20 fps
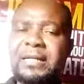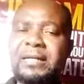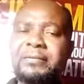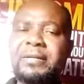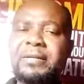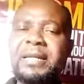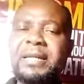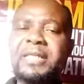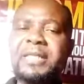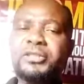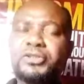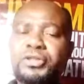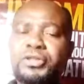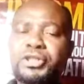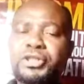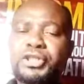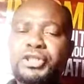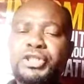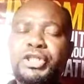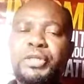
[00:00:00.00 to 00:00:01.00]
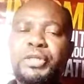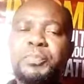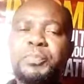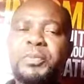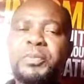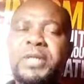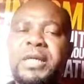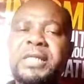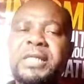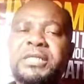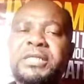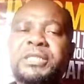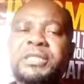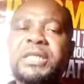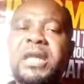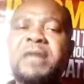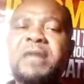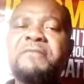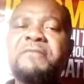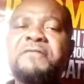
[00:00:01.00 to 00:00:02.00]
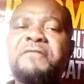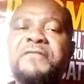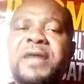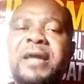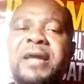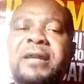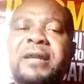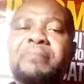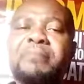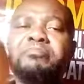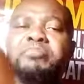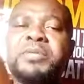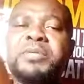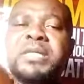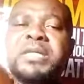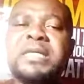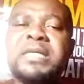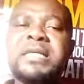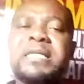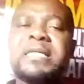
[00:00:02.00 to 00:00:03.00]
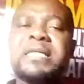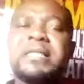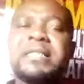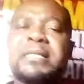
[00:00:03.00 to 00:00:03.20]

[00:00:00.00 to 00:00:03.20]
relationship is a very big